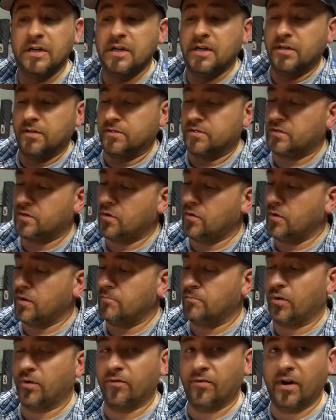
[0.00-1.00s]
So
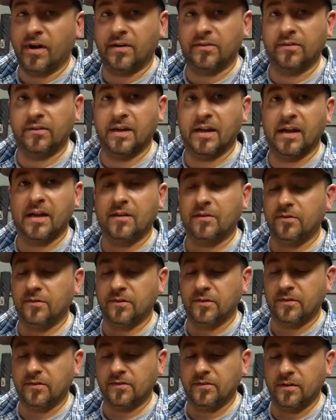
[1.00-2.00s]
it provides an
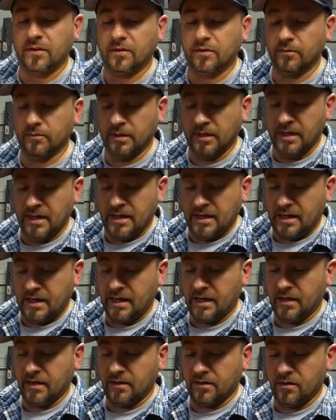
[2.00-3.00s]
excellent seal
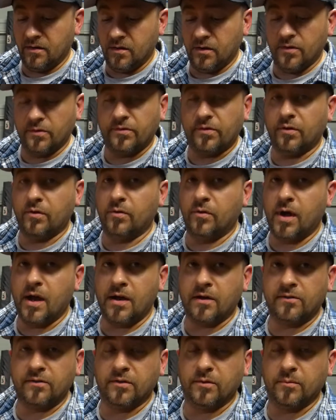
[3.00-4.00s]
and also
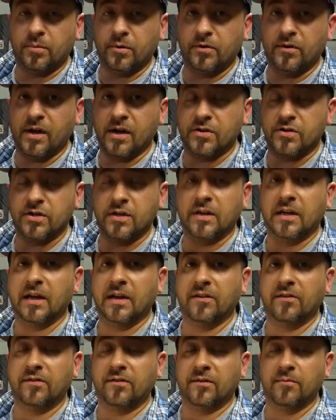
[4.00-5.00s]
excellent protection
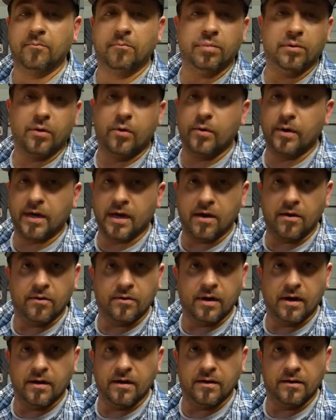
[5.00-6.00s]
against blowing
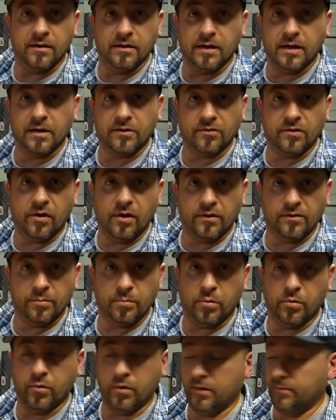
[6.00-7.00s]
out on an exhaust
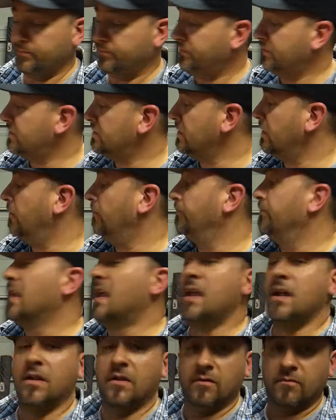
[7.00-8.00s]
port. So
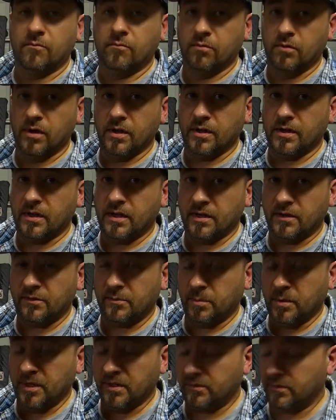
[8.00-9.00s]
really nice
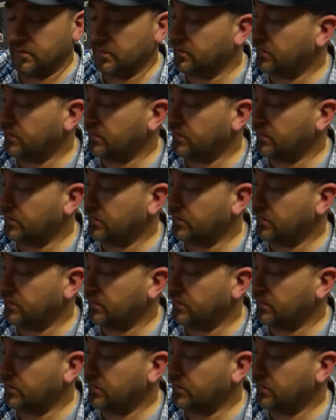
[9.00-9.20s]
pieces